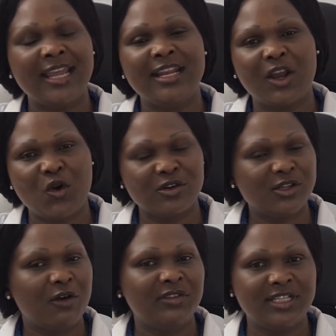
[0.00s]
in the course
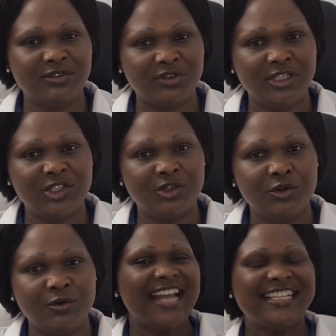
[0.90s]
of this
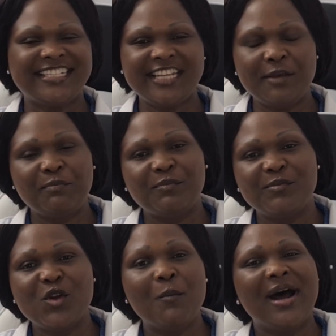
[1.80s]
video.
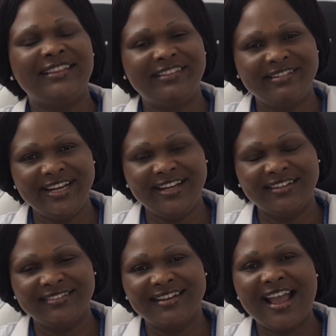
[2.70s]
Tip number 3.